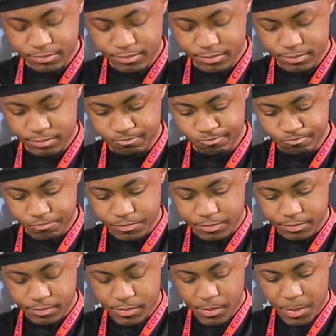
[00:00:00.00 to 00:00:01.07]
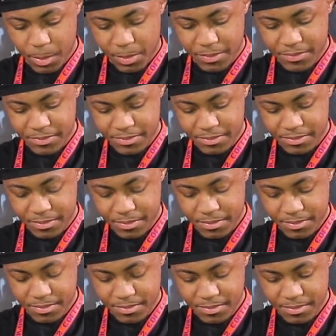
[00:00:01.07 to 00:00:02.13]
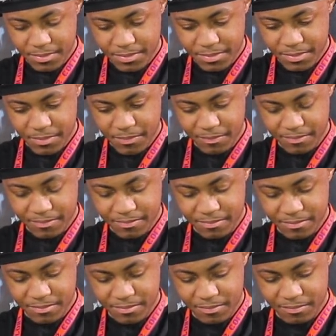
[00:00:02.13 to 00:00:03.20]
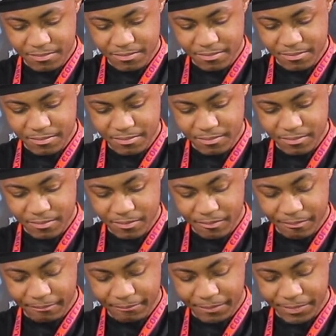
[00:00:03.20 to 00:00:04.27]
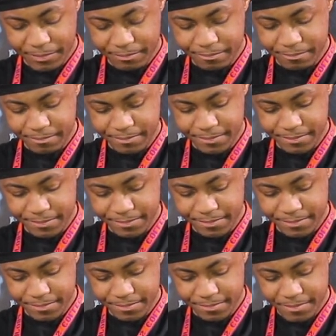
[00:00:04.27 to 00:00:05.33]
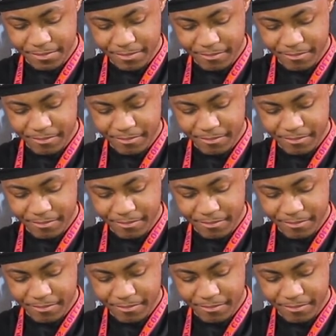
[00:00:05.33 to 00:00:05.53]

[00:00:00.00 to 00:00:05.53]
No words are spoken by the person on screen.